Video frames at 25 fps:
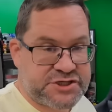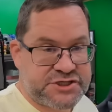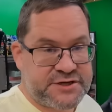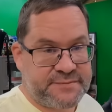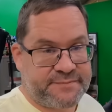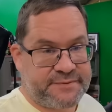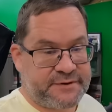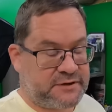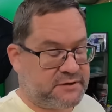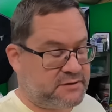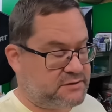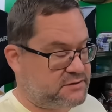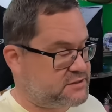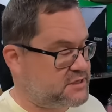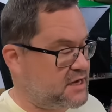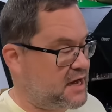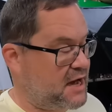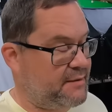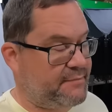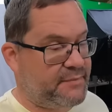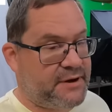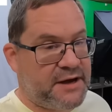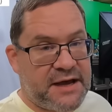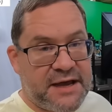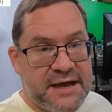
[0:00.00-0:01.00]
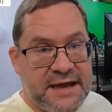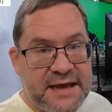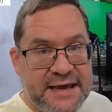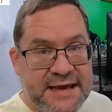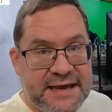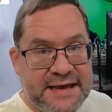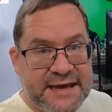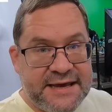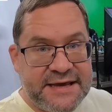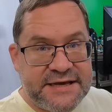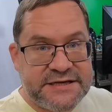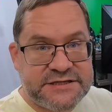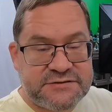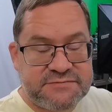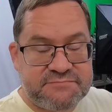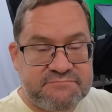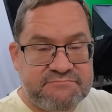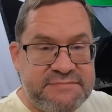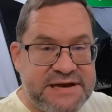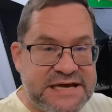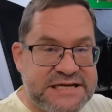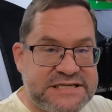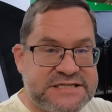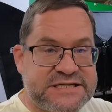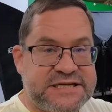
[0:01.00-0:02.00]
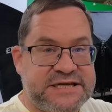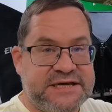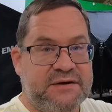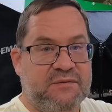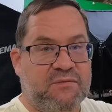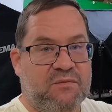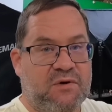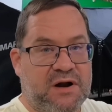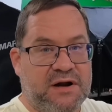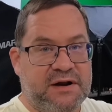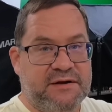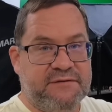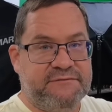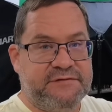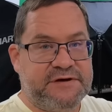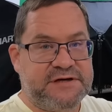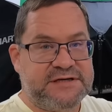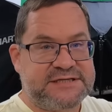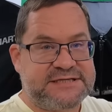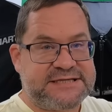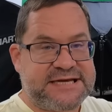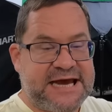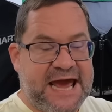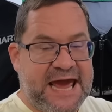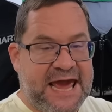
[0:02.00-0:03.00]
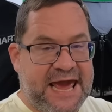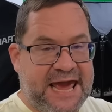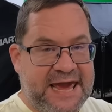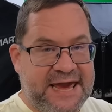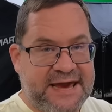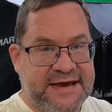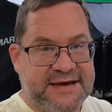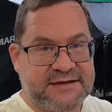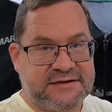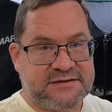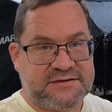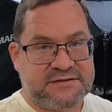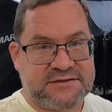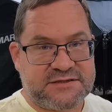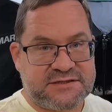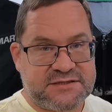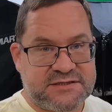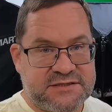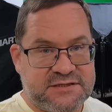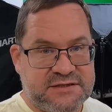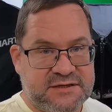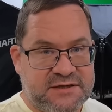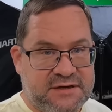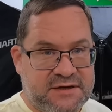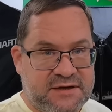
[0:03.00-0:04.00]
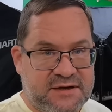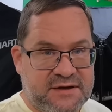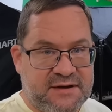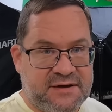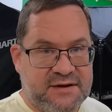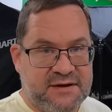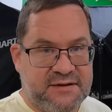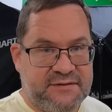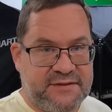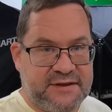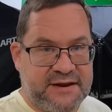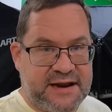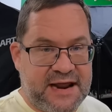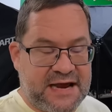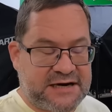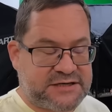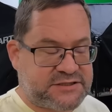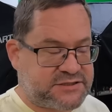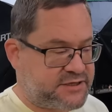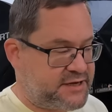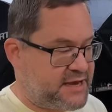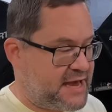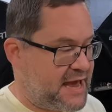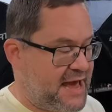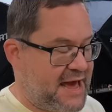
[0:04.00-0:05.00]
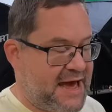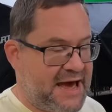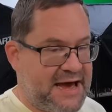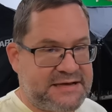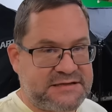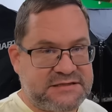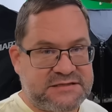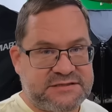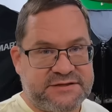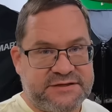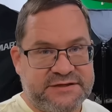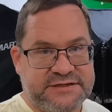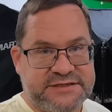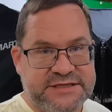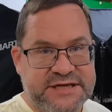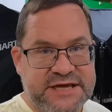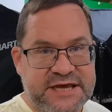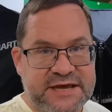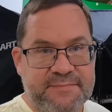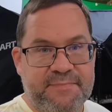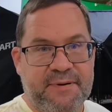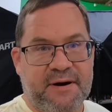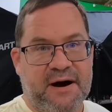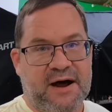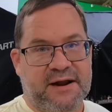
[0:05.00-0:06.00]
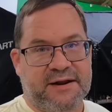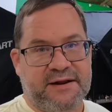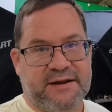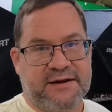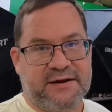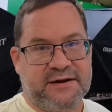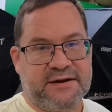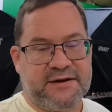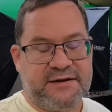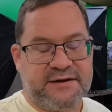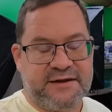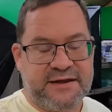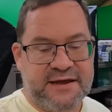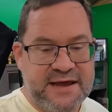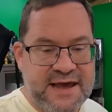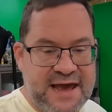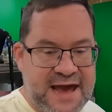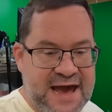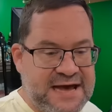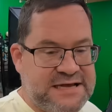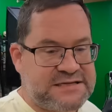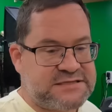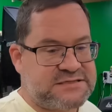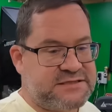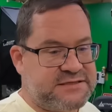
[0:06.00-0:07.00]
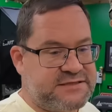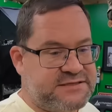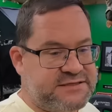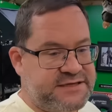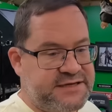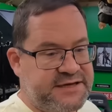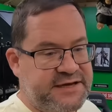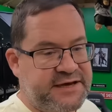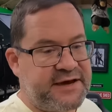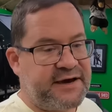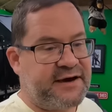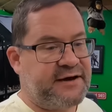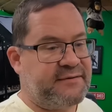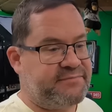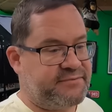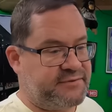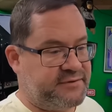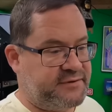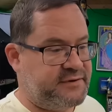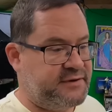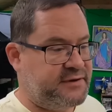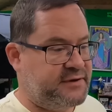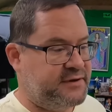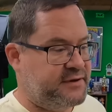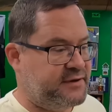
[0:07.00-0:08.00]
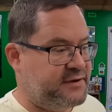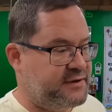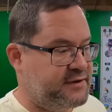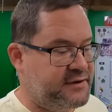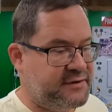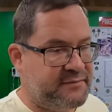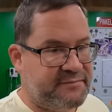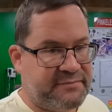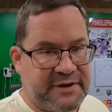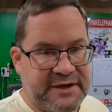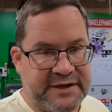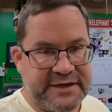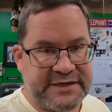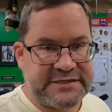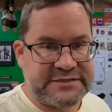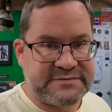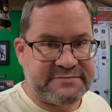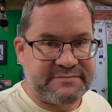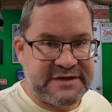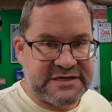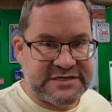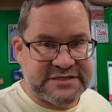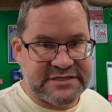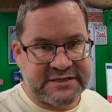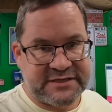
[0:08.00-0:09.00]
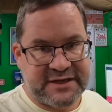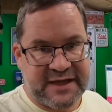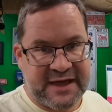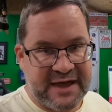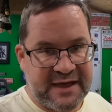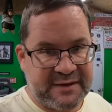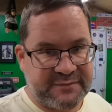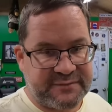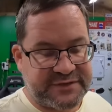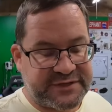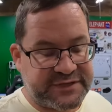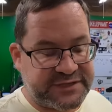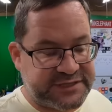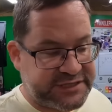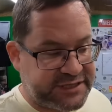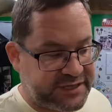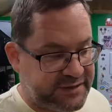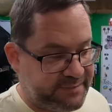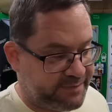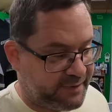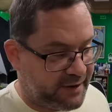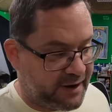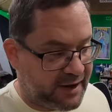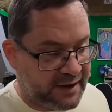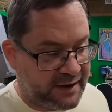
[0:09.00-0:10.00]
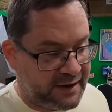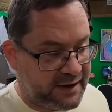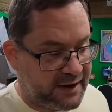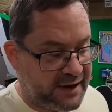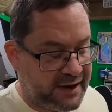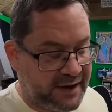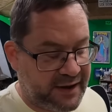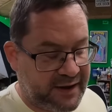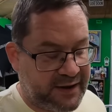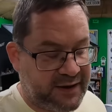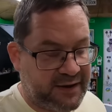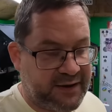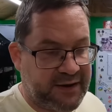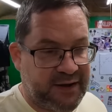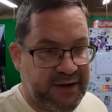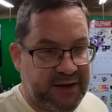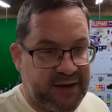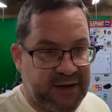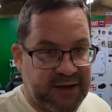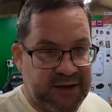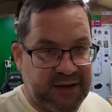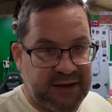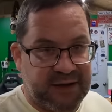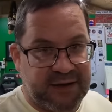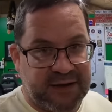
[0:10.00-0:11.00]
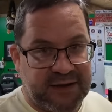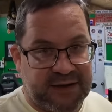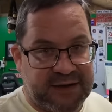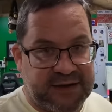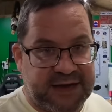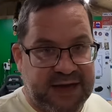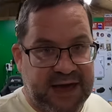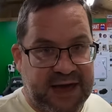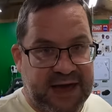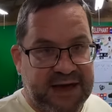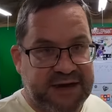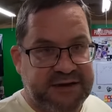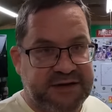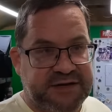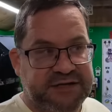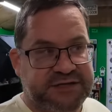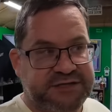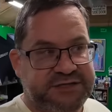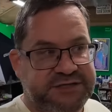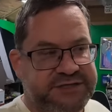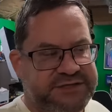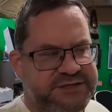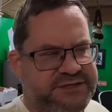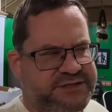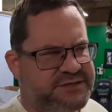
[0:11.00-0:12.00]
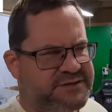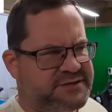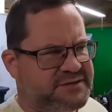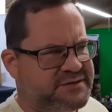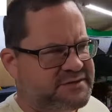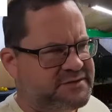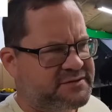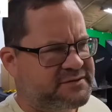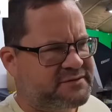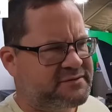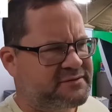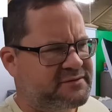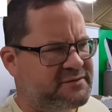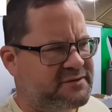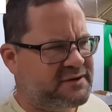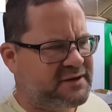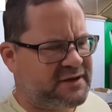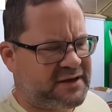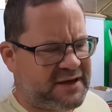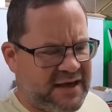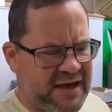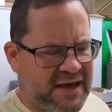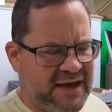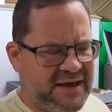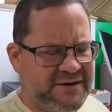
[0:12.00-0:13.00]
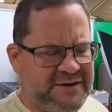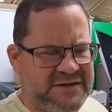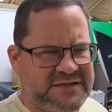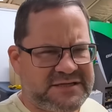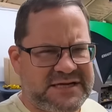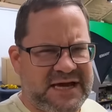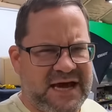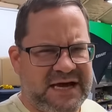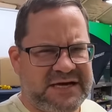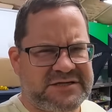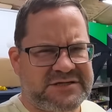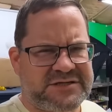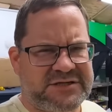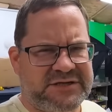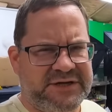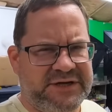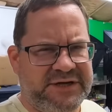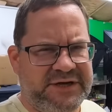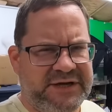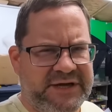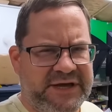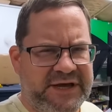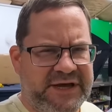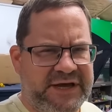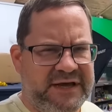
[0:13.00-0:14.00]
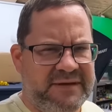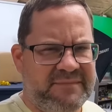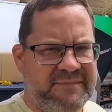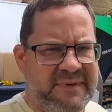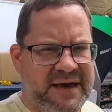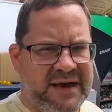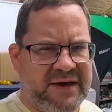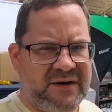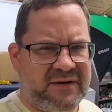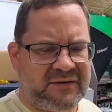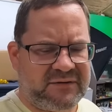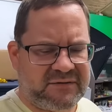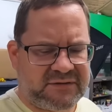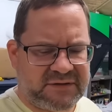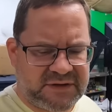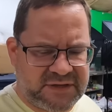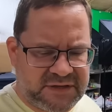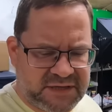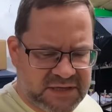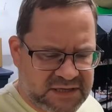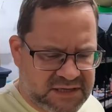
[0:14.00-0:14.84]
shipping on top he's missing one of his hands that actually has the teapot in it he has the teacup but he's missing the hand with the teapot and Candace, Candace actually emailed